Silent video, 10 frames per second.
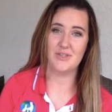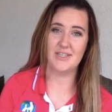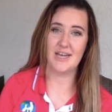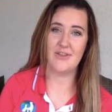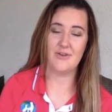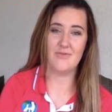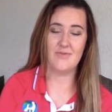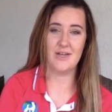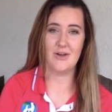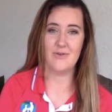put together a
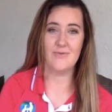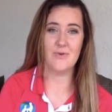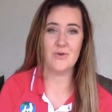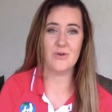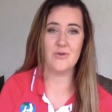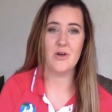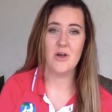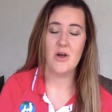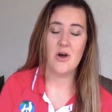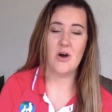video for you
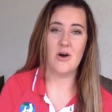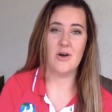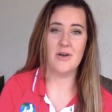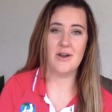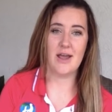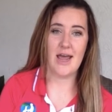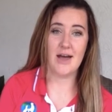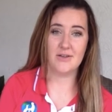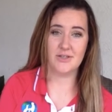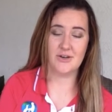on
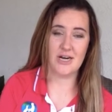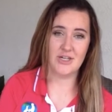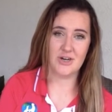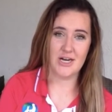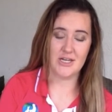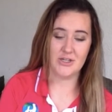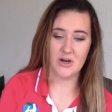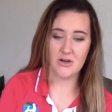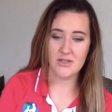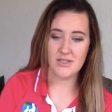how to crate train your
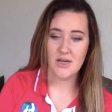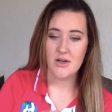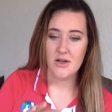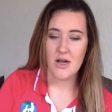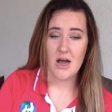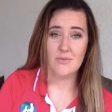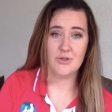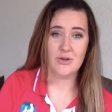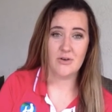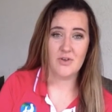dogs. I'm
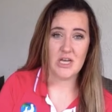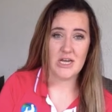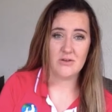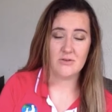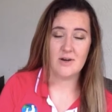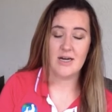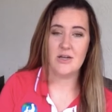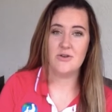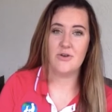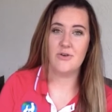sure if you're here
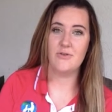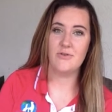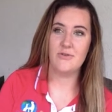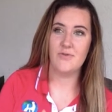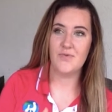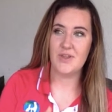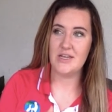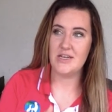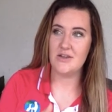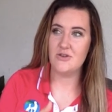already, you know
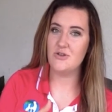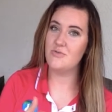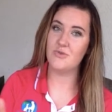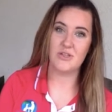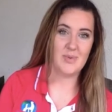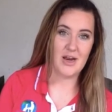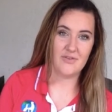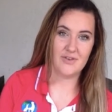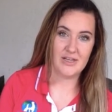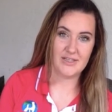the numerous
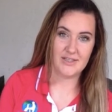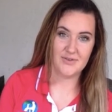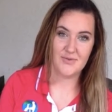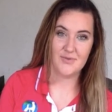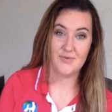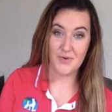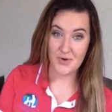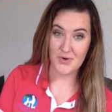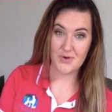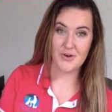benefits
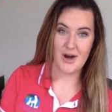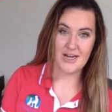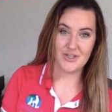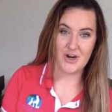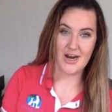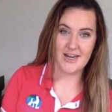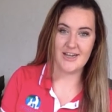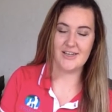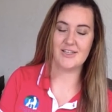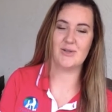for crate
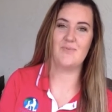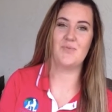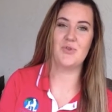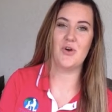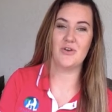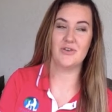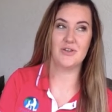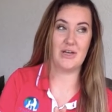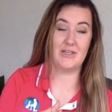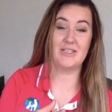training,
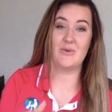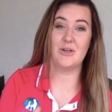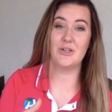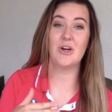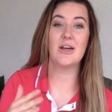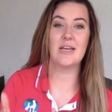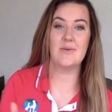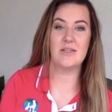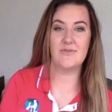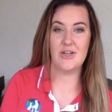because I want to try and
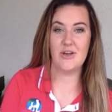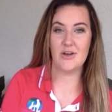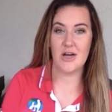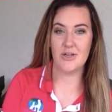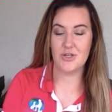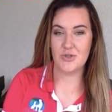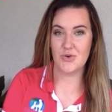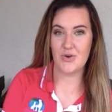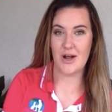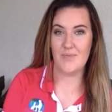keep this video kind of
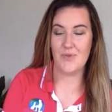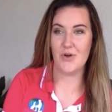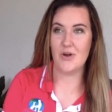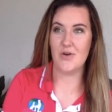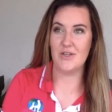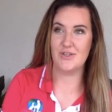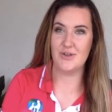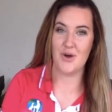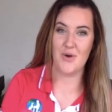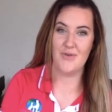short, I'm not going to
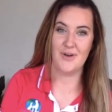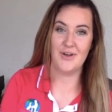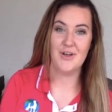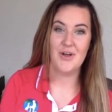go over